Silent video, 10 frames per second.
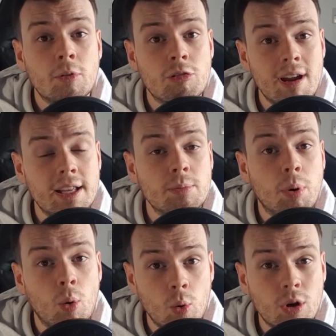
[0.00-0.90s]
create
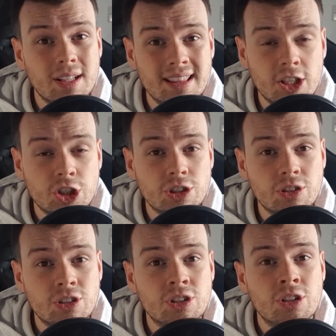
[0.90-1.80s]
poor
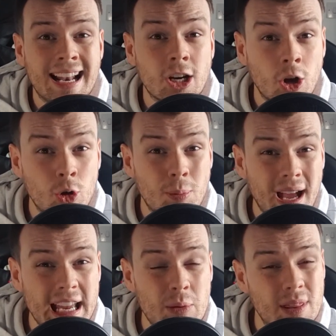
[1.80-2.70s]
conditions and low
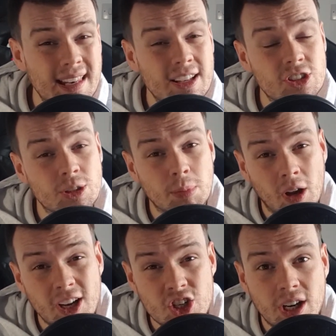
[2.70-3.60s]
pay within its
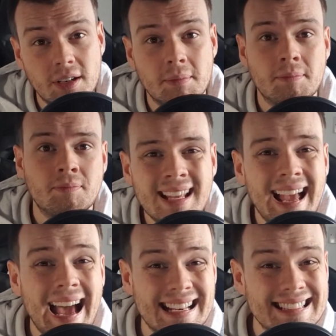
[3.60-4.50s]
supply chain.
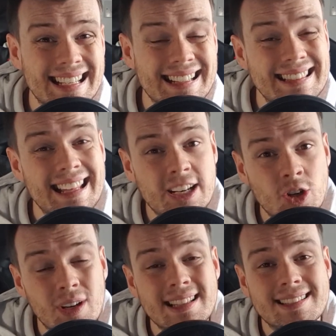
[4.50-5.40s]
And it said it did
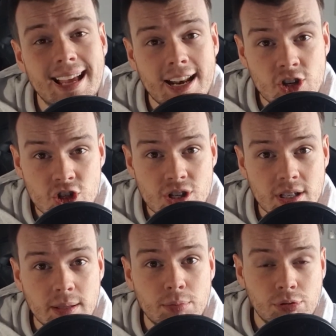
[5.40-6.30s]
not
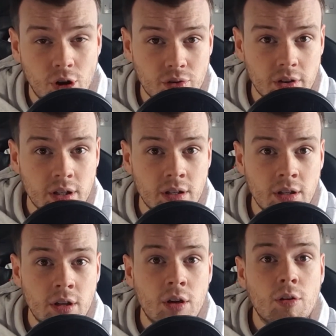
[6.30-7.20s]
intentionally profit
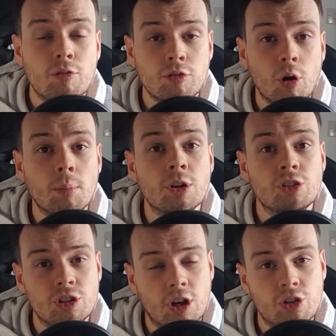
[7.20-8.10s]
from
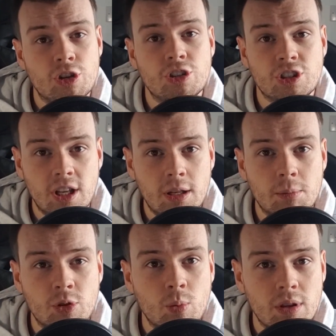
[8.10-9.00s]
such
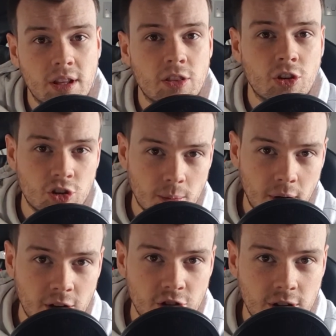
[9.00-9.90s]
schemes within the
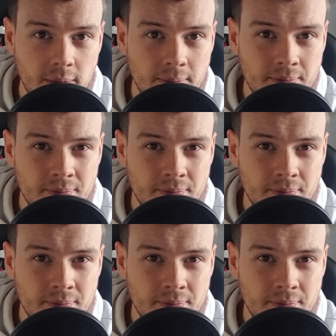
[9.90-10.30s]
supply chain,